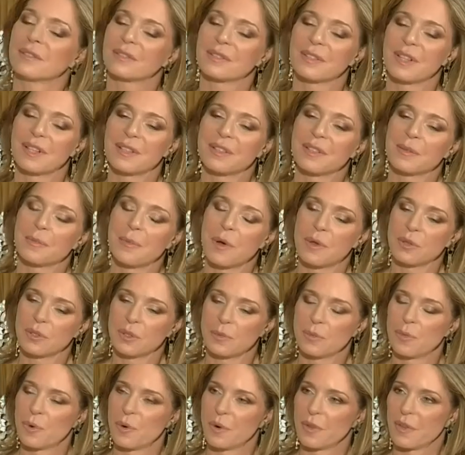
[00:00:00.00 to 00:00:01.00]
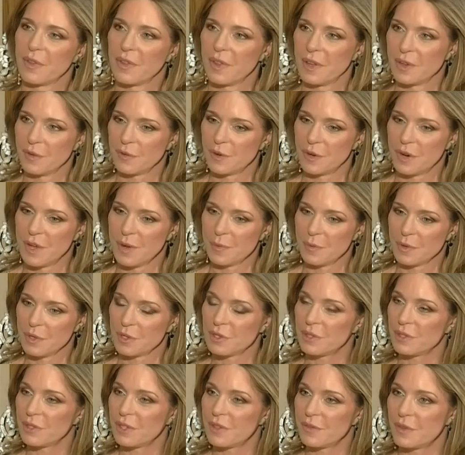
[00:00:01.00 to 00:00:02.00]
that the most important thing for him
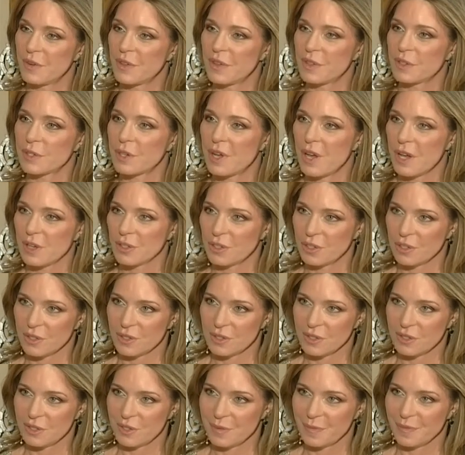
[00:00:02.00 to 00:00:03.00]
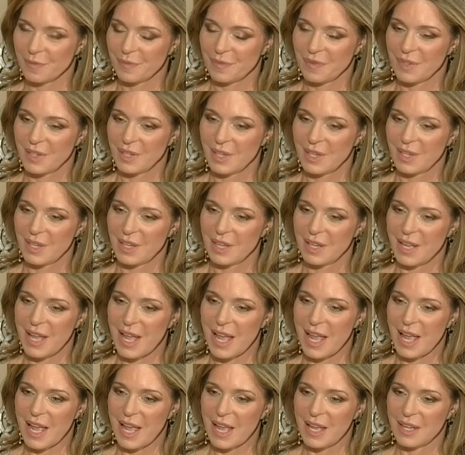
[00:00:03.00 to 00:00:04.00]
was to live with his conscience.
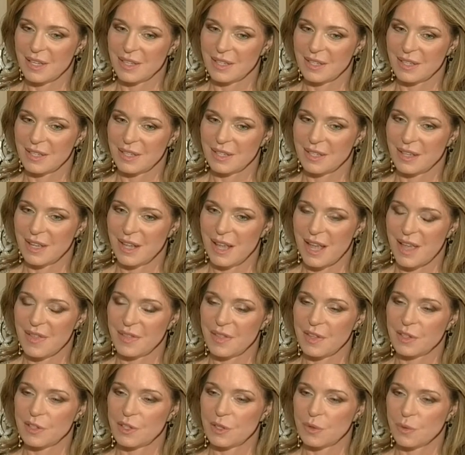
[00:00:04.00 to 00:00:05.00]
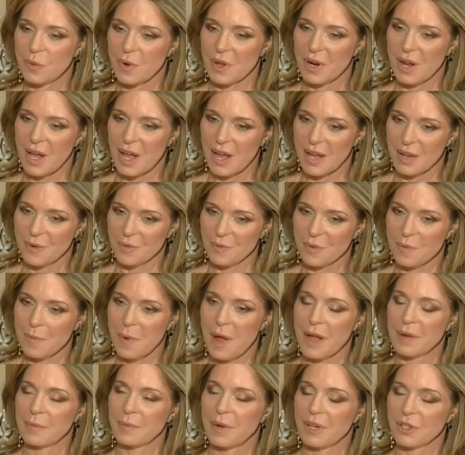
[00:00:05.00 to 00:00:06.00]
And this is what I
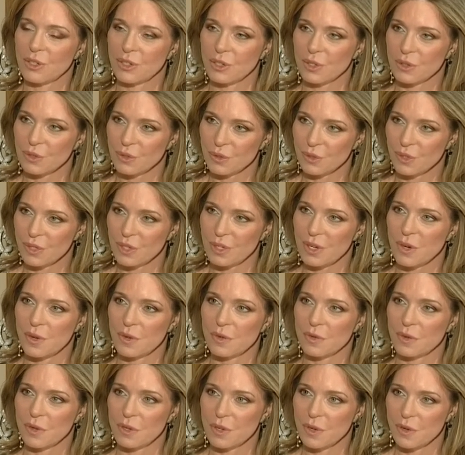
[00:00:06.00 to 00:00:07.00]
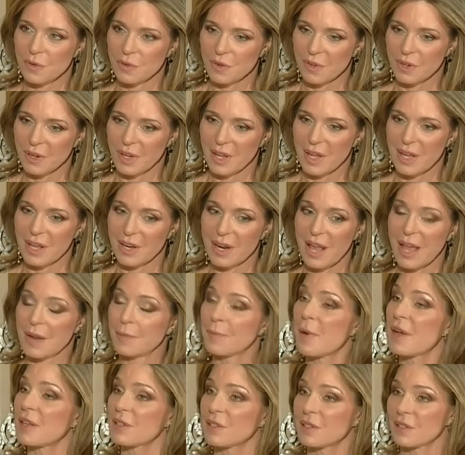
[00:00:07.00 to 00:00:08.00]
remind my children over and over again,
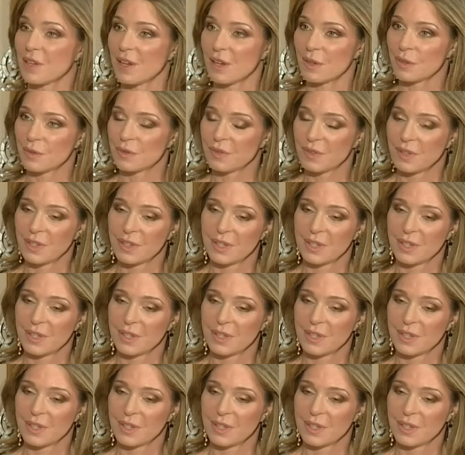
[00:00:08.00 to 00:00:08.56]
and myself.